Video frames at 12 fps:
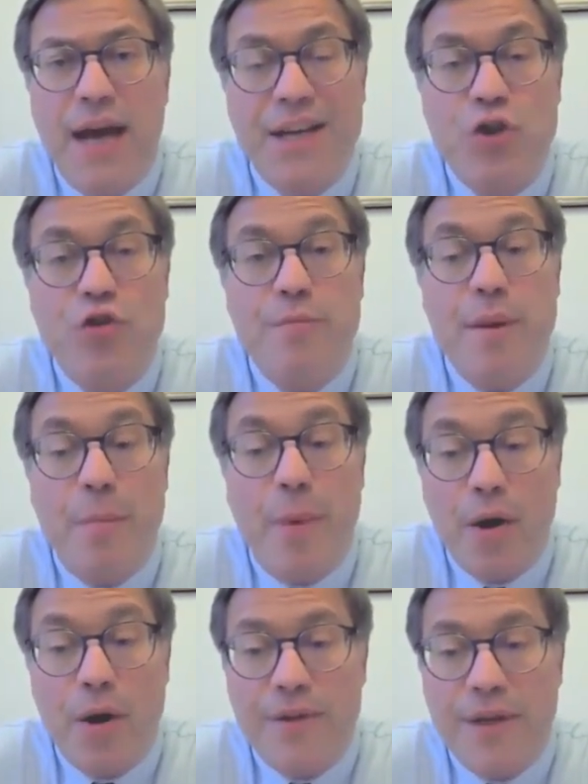that should be
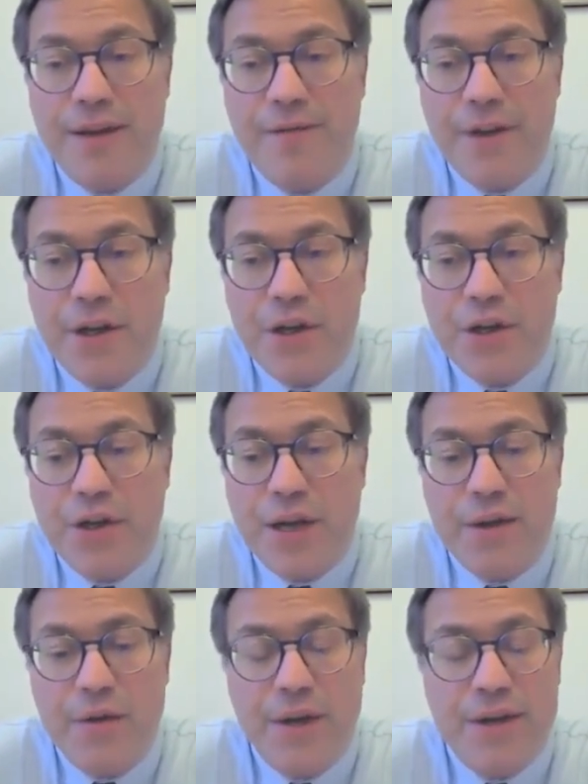part of the
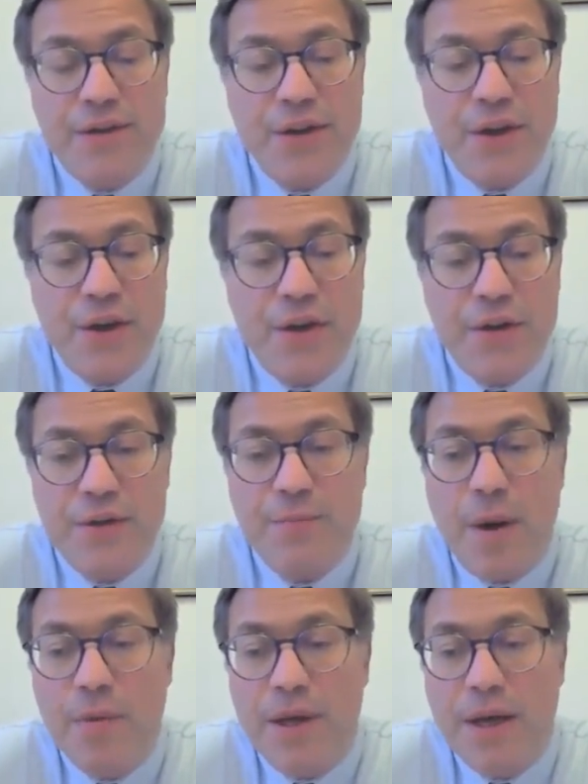definition. And you can see here
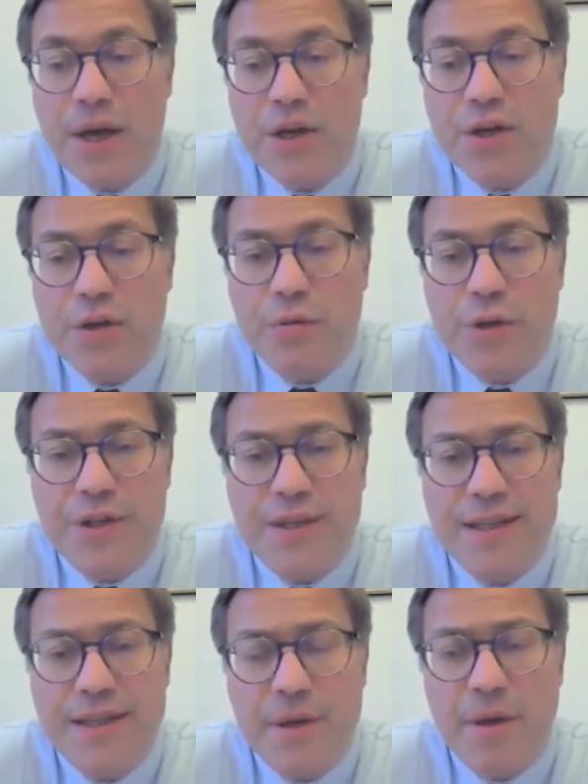this publication, which
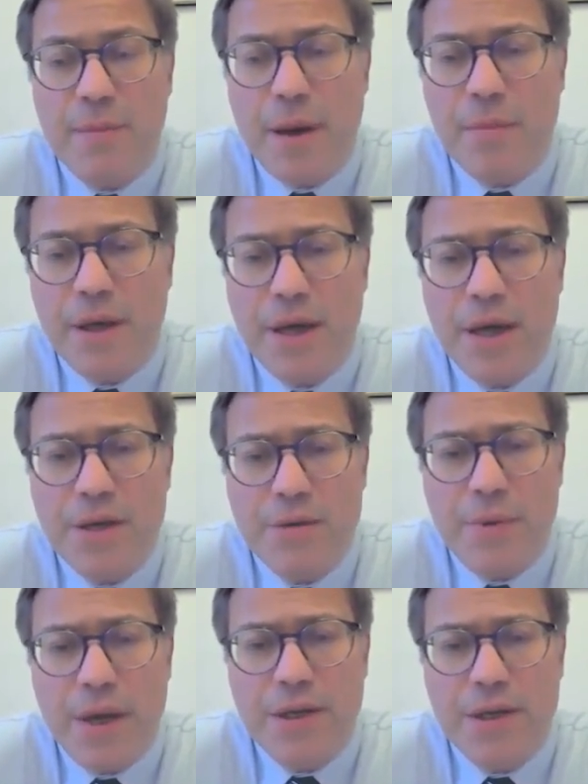is a seminal
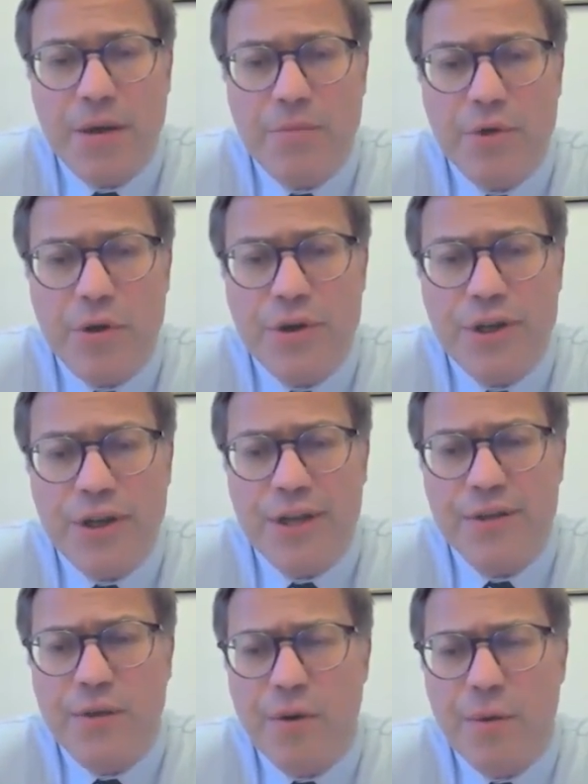publication by Jacob George and
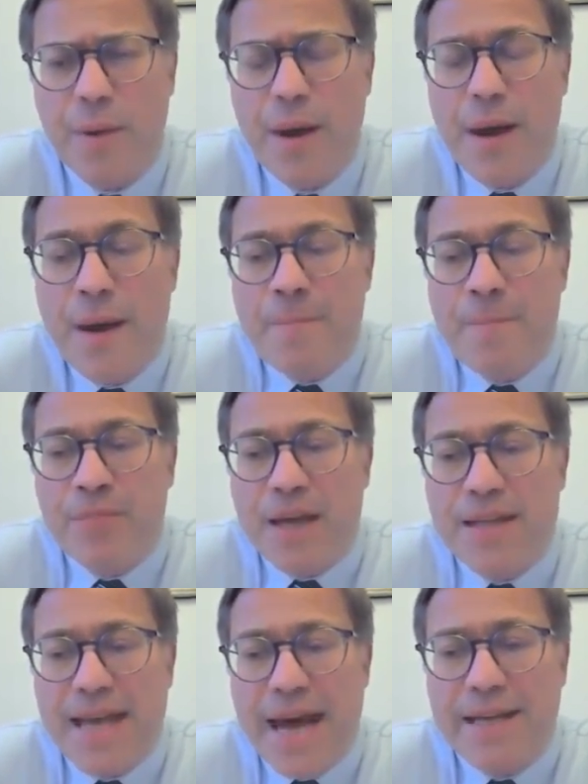his group,
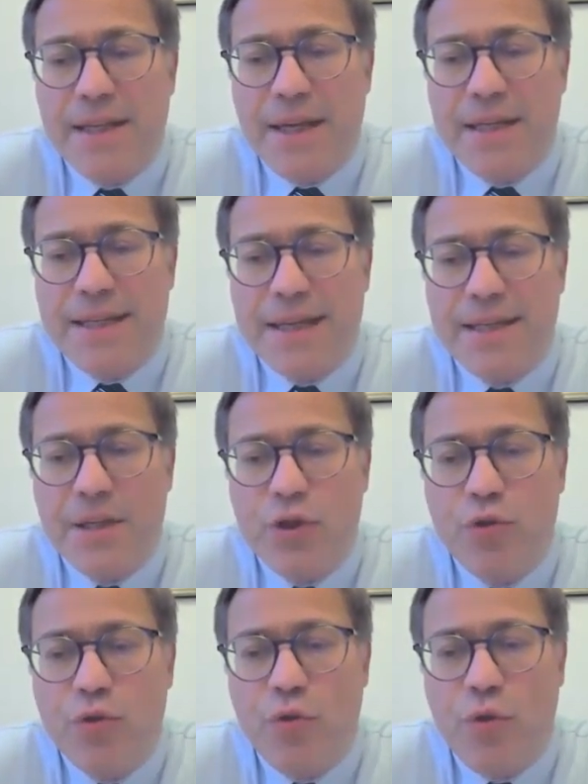that
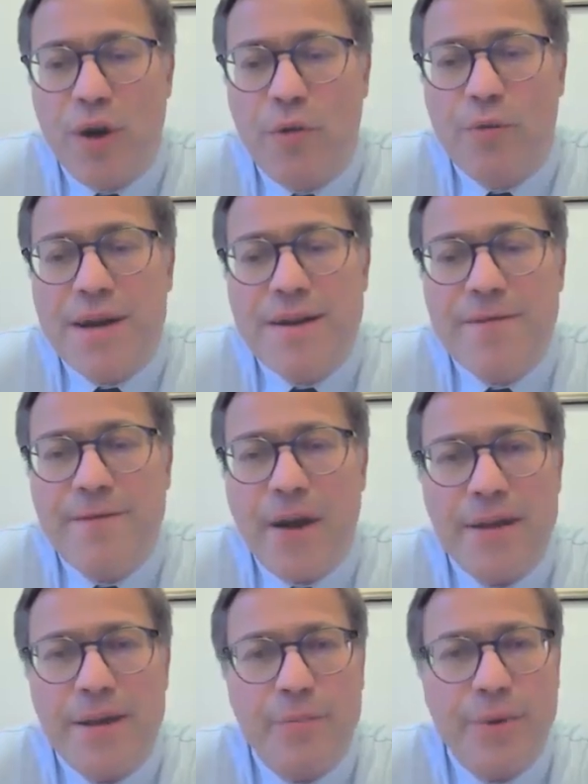tended to
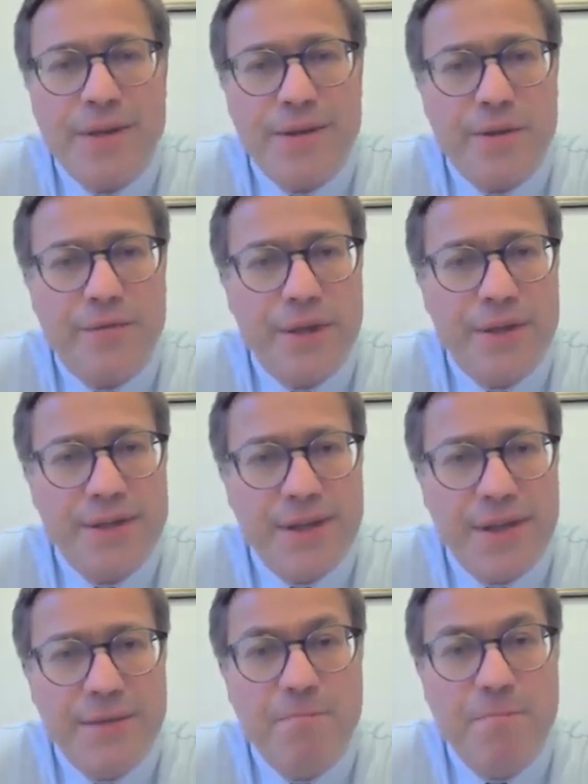redefine the presence of the
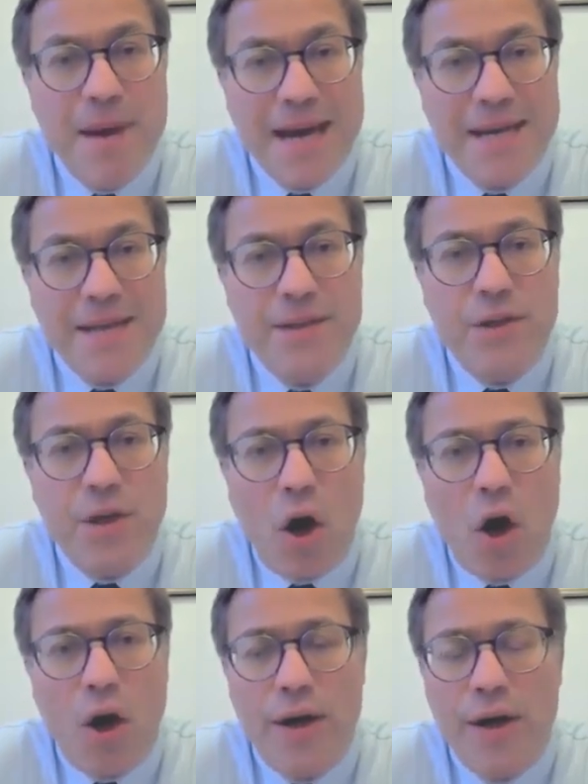disease based
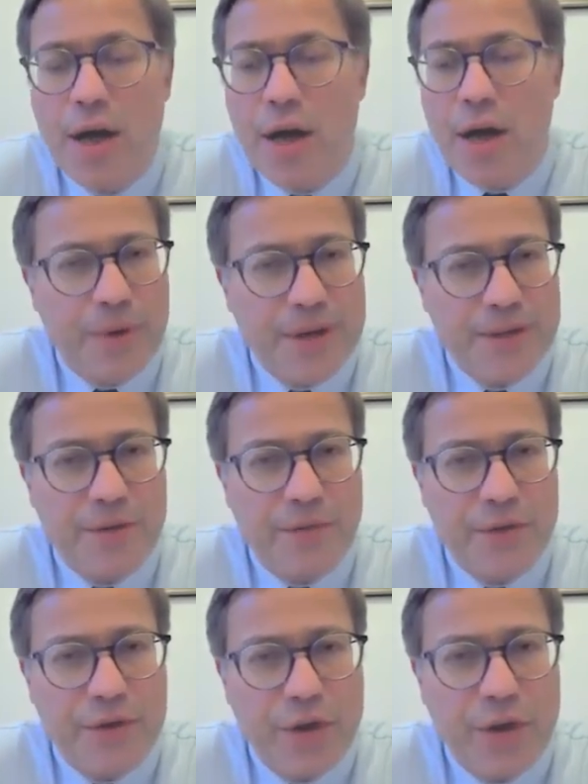on presence
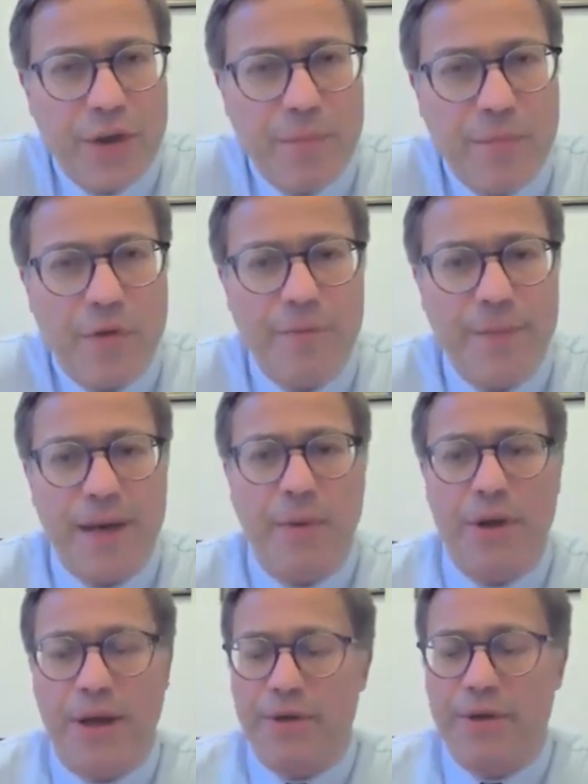of a certain number of
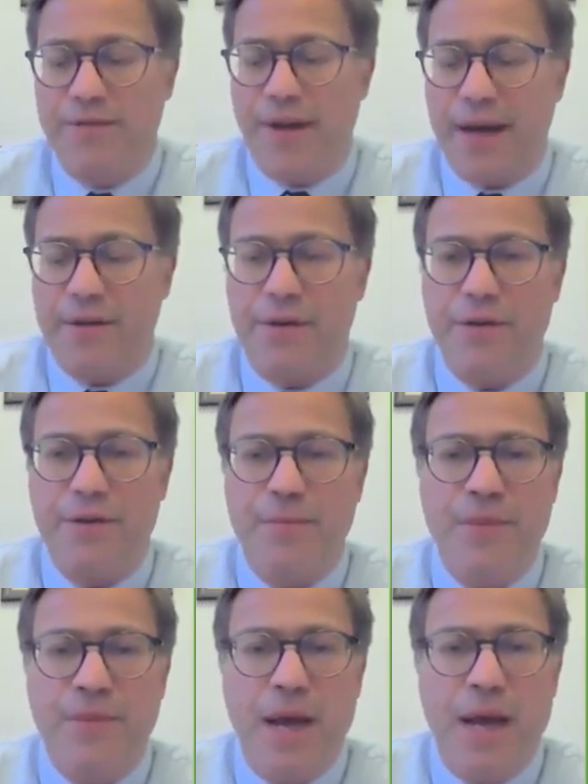metabolic risk factors.